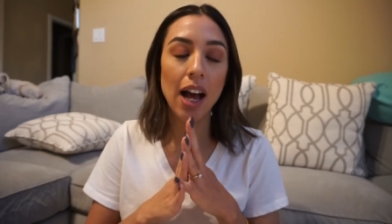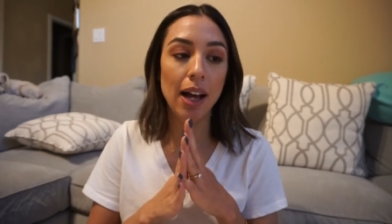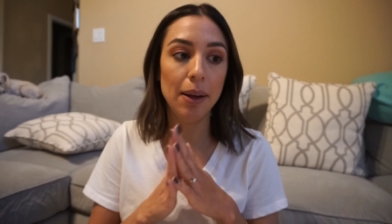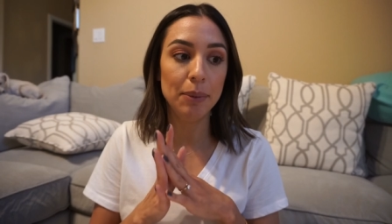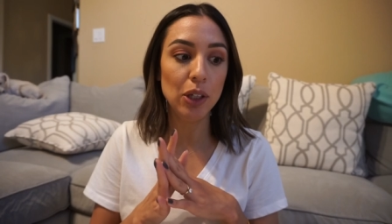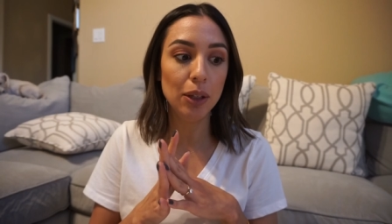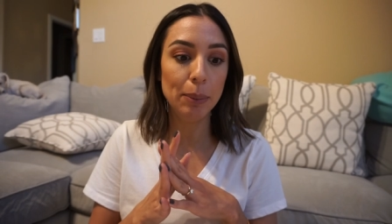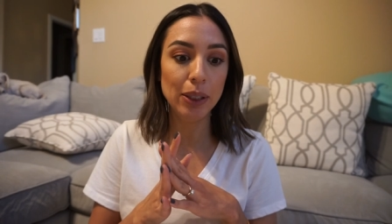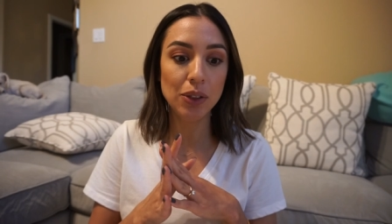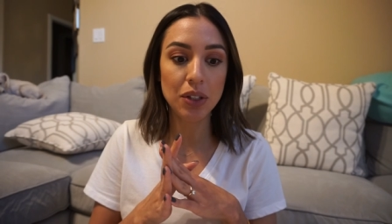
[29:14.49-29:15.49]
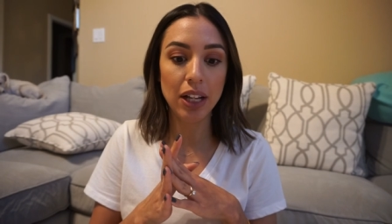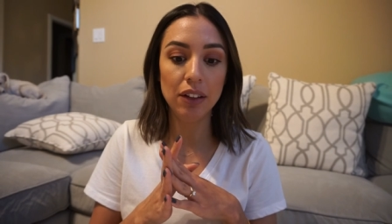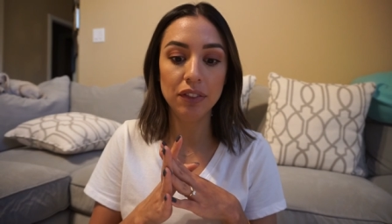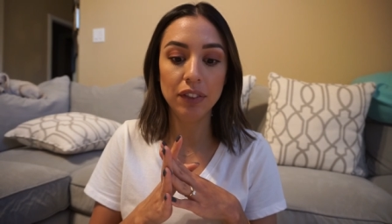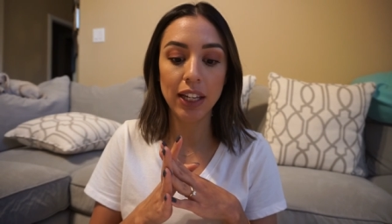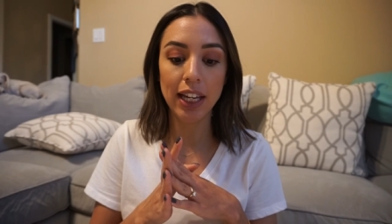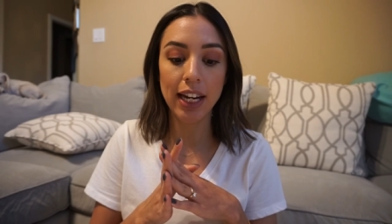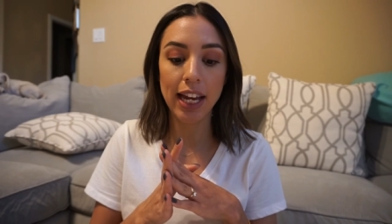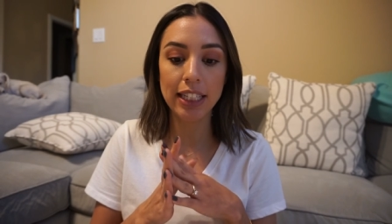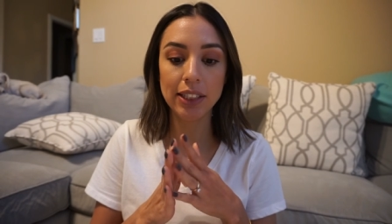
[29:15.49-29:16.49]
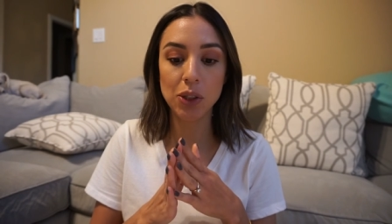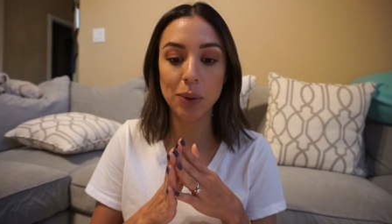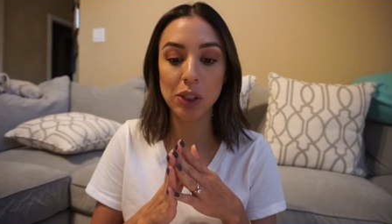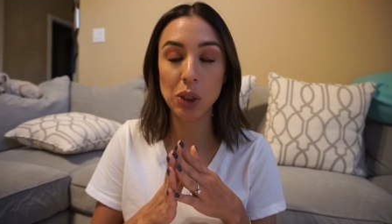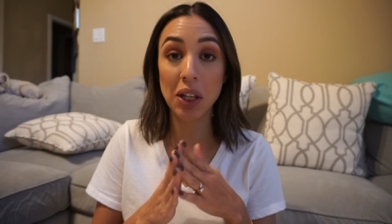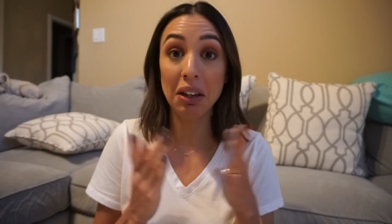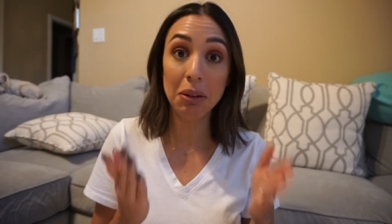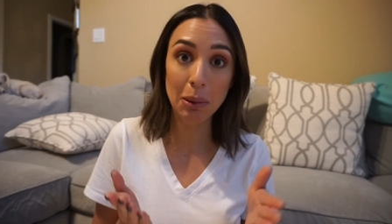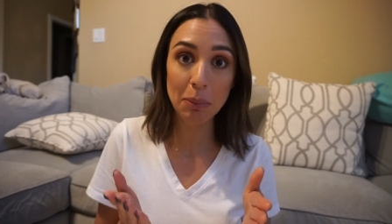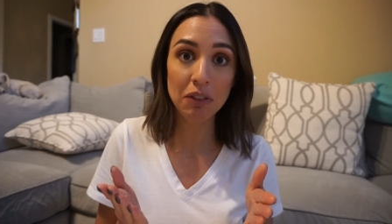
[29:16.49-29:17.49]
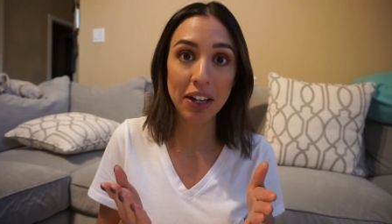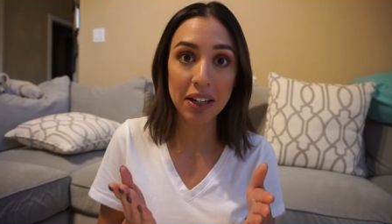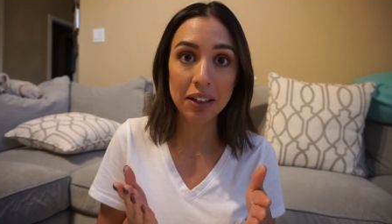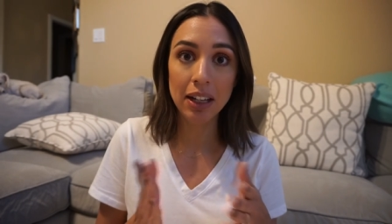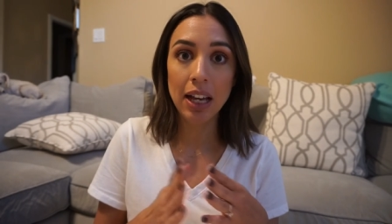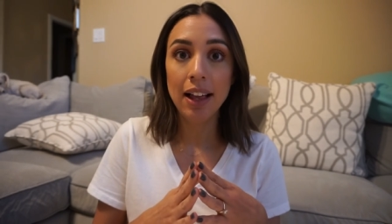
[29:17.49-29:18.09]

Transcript: um, you could put yourself in a situation that could be prevented.